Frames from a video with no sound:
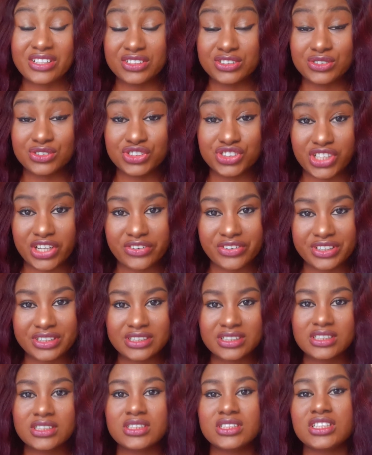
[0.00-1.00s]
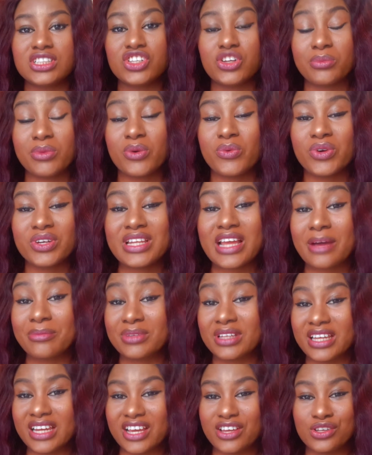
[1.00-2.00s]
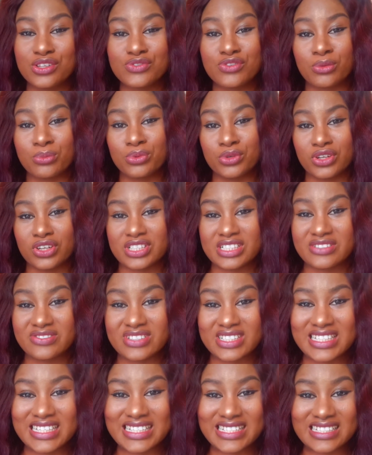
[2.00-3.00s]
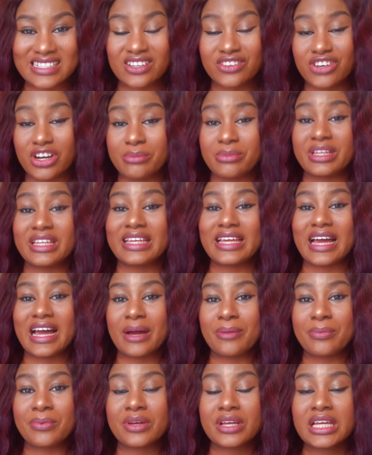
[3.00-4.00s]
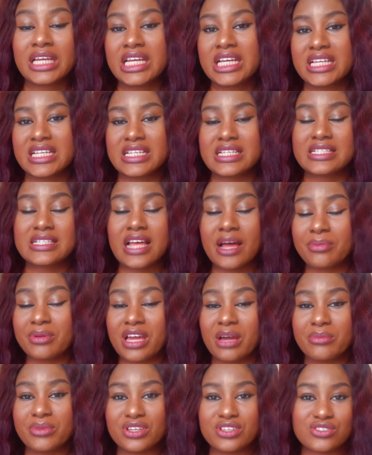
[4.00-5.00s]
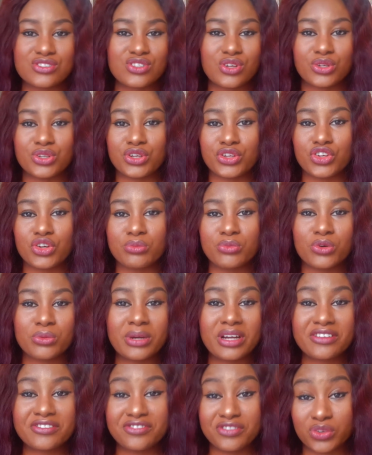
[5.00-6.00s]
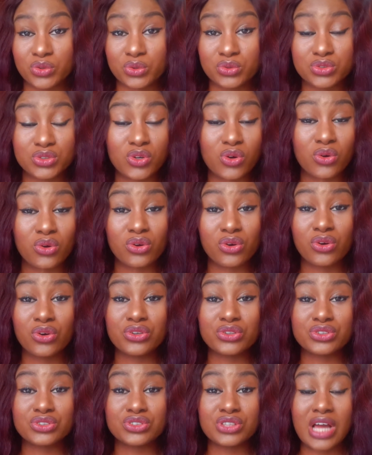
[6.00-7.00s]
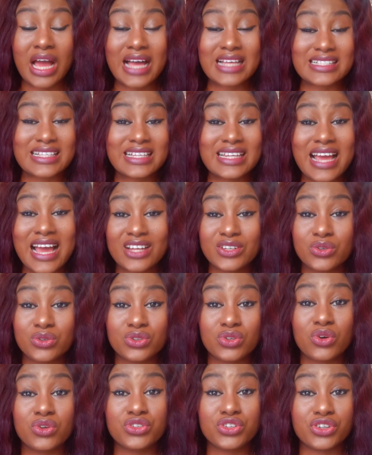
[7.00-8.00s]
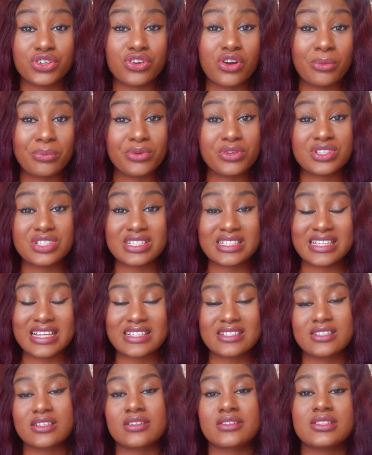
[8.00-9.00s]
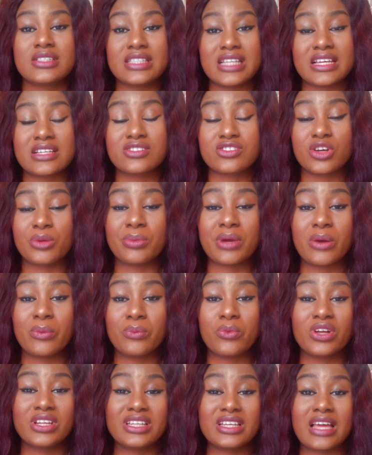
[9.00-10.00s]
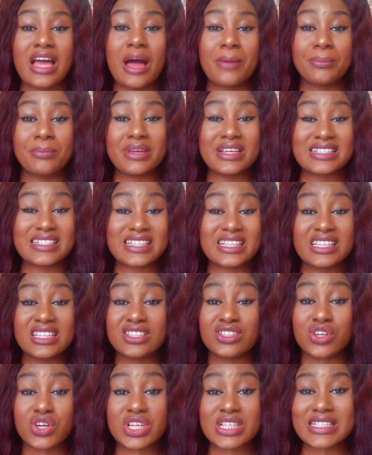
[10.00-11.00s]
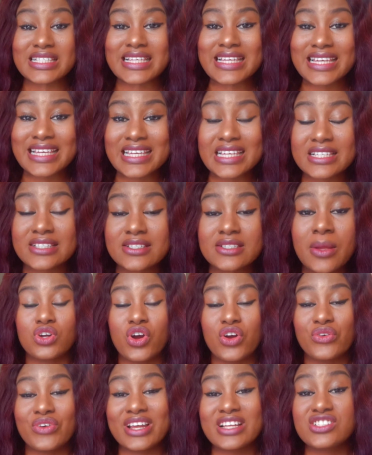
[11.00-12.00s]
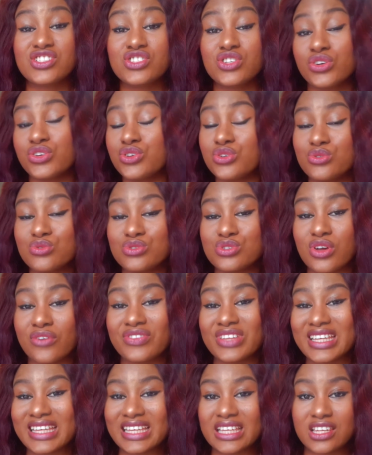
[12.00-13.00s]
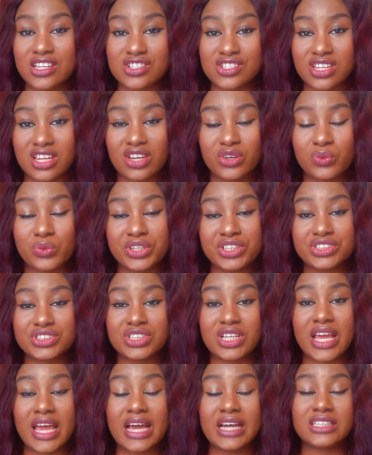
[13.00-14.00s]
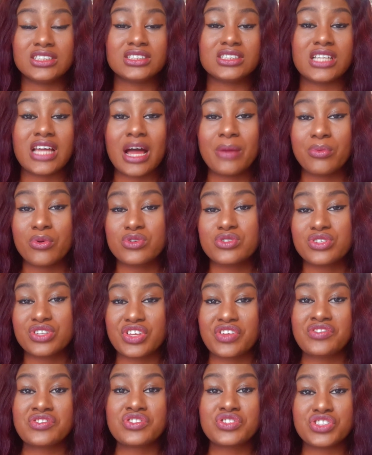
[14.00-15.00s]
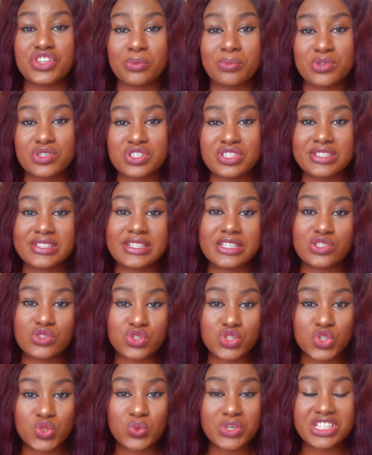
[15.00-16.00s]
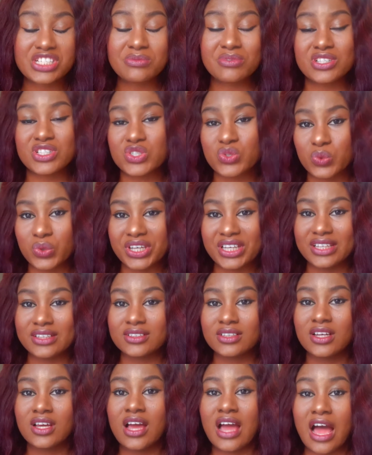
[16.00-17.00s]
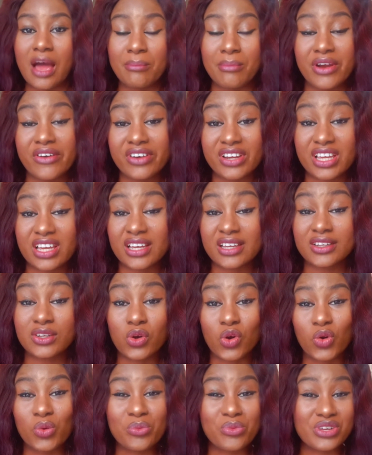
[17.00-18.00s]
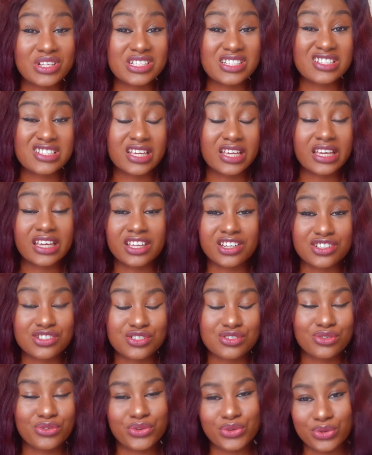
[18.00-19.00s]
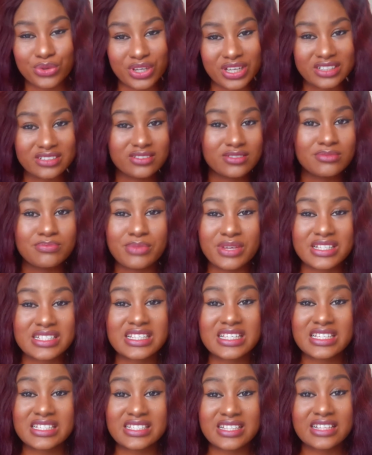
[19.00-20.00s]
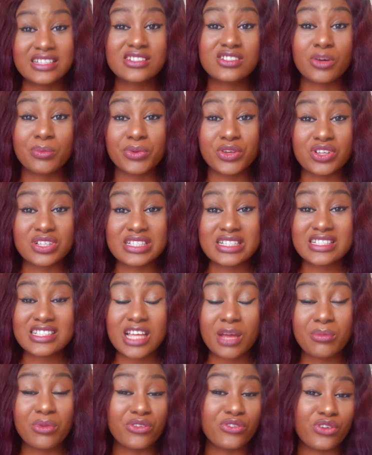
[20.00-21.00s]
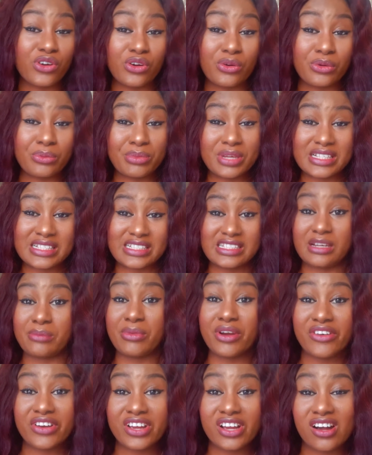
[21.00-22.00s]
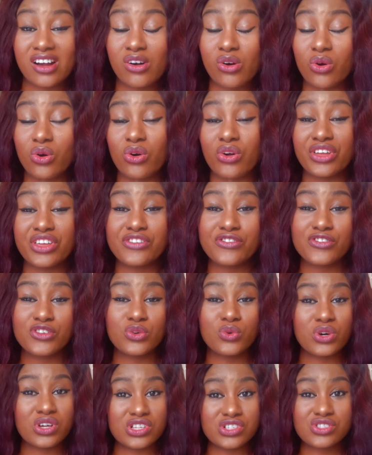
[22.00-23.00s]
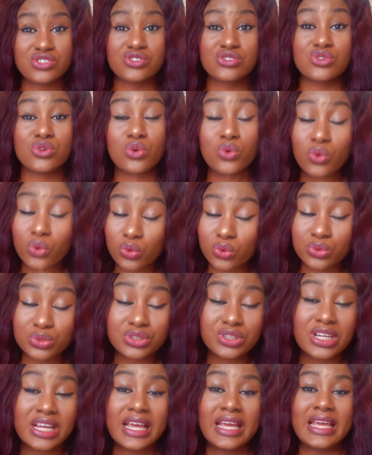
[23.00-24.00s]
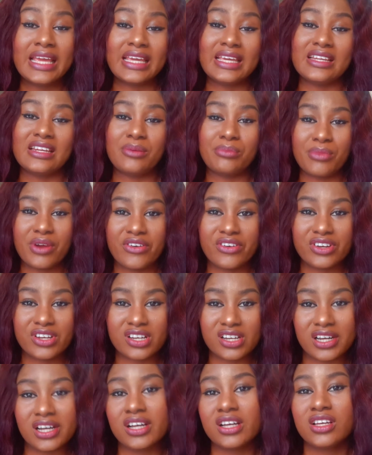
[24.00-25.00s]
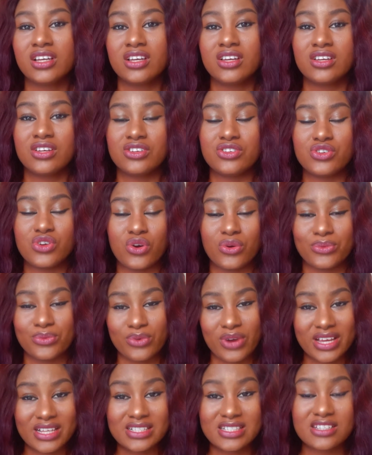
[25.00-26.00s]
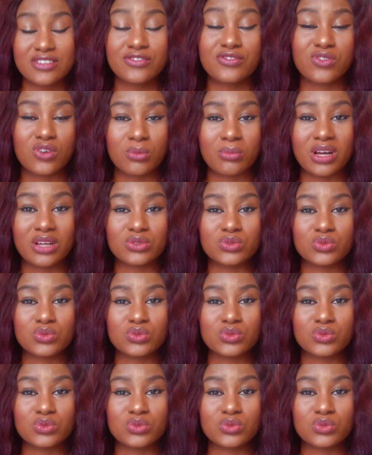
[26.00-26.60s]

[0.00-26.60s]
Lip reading: into sharing. The number one app that I use for productivity is the Grammarly app. This app can be installed on your mobile phone or as an add-on on your computer desktop. And what the app basically does is correct your use of the English language. And the app also gives you the opportunity to switch between American or British English. So you can basically set it up in your system if you're based in America, or if you are schooled in America, your writing format